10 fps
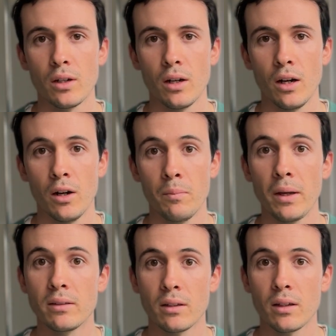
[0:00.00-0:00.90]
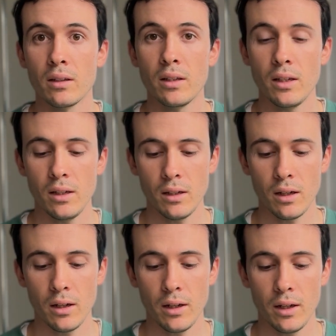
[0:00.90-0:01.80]
are basically
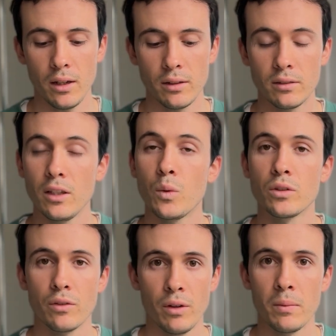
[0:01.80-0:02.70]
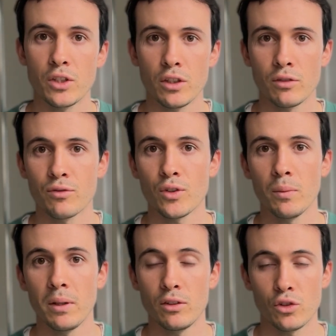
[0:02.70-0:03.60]
a sequence of images from
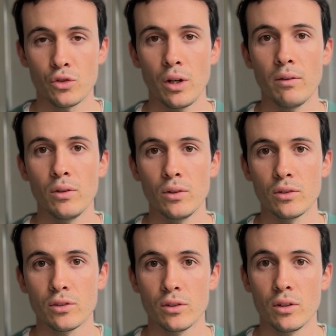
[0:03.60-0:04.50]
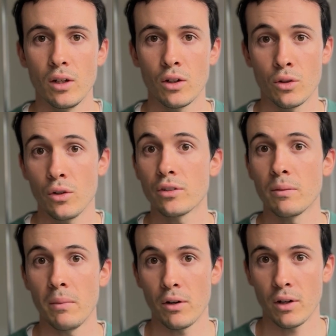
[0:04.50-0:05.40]
his travels across
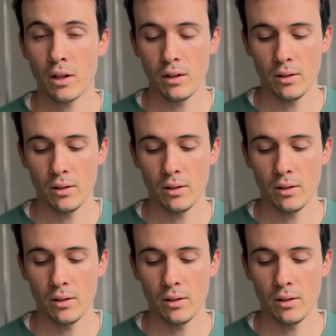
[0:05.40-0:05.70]
America.